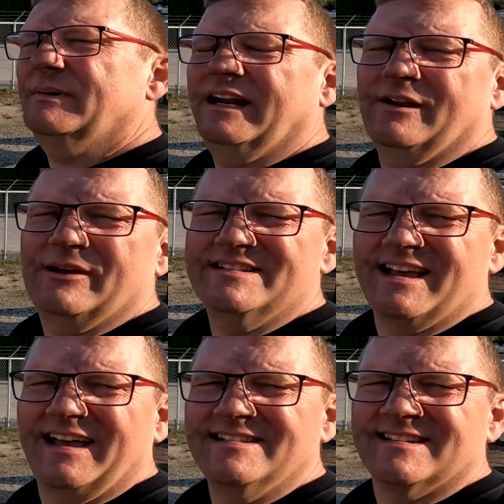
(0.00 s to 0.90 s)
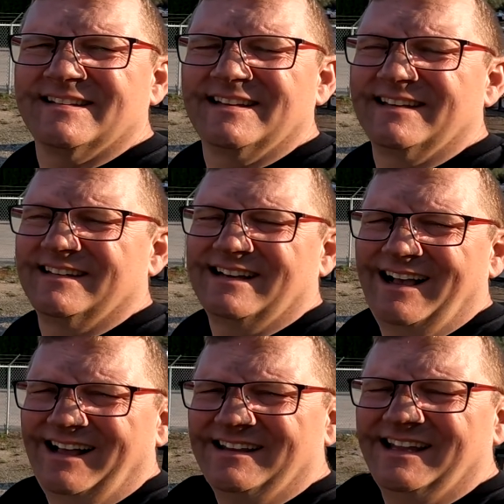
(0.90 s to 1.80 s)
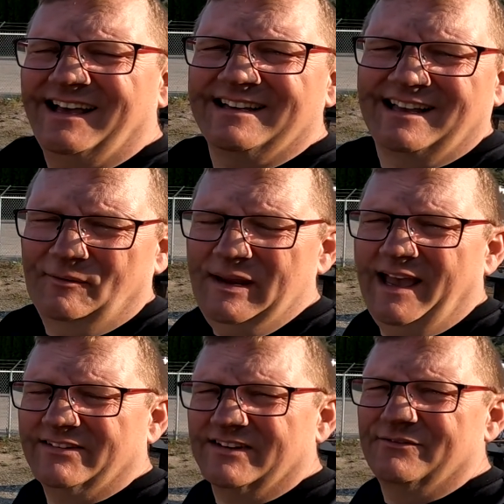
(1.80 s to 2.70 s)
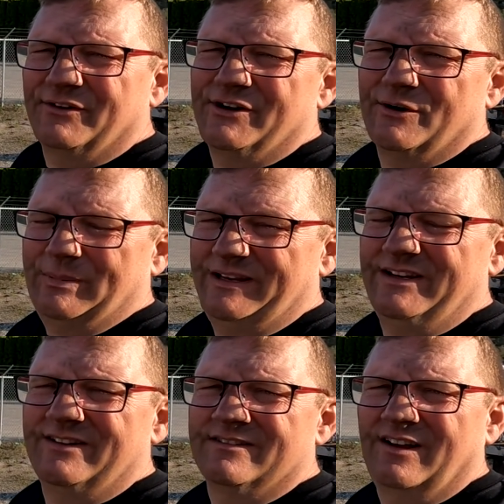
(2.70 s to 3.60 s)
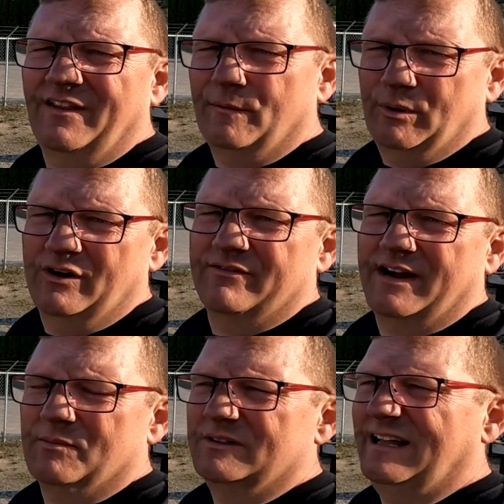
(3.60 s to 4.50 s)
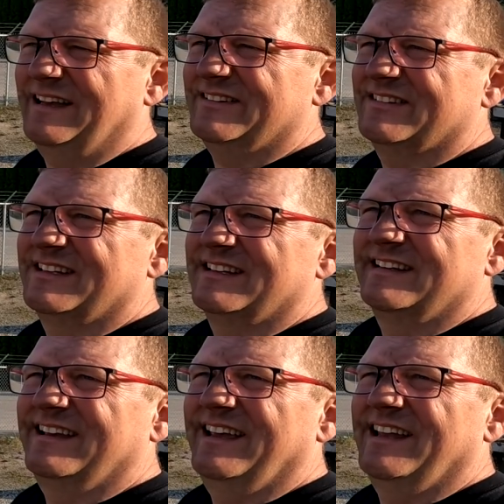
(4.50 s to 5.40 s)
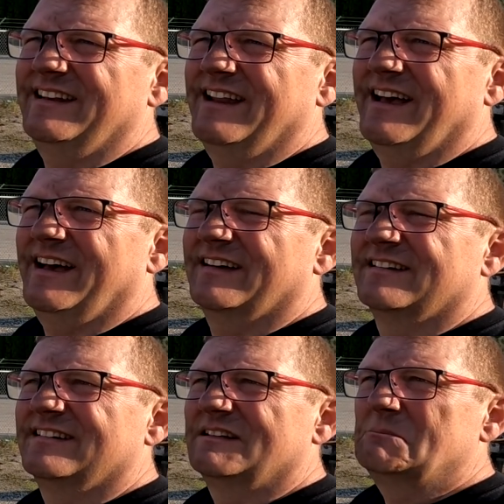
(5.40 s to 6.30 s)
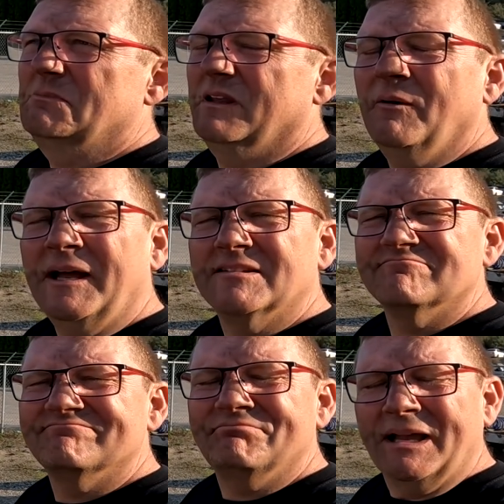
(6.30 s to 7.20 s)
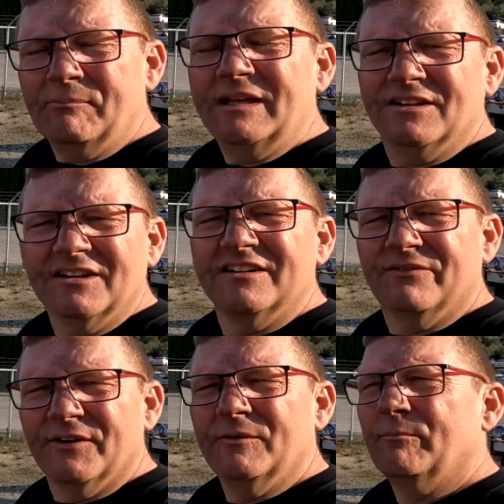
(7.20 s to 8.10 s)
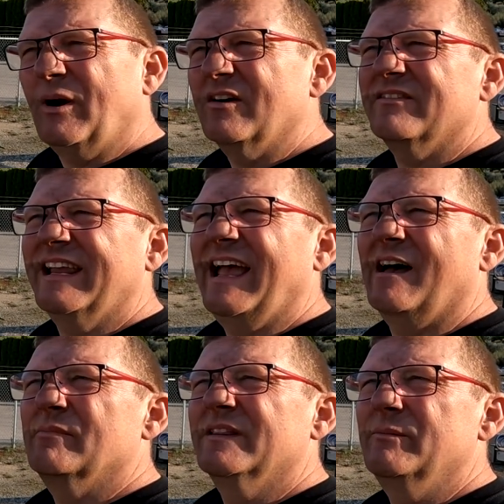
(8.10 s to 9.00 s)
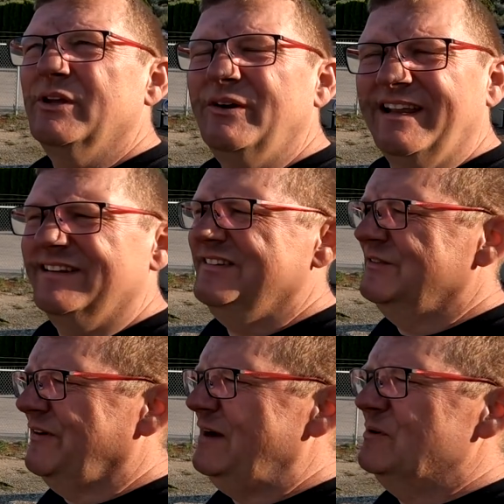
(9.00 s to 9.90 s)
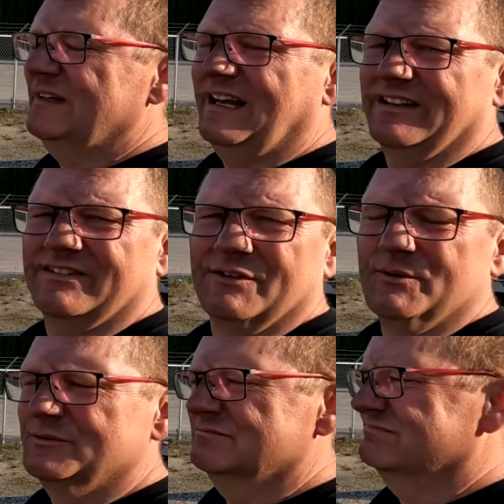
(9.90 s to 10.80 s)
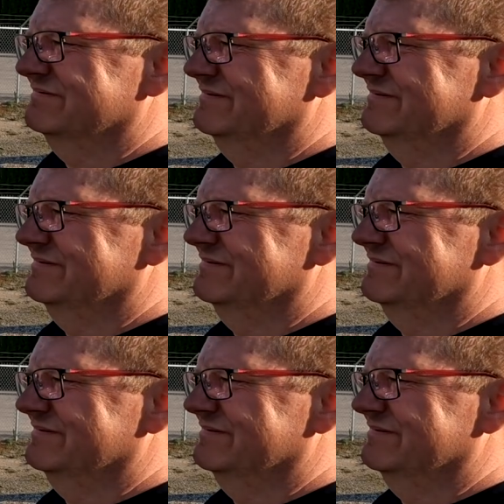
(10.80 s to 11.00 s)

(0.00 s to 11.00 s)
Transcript: But anyways, guys, I'll be asking for your opinion on the burnt fiberglass, and you know what? Might be looking for a part of a cab. And the beauty is it's fiberglass, so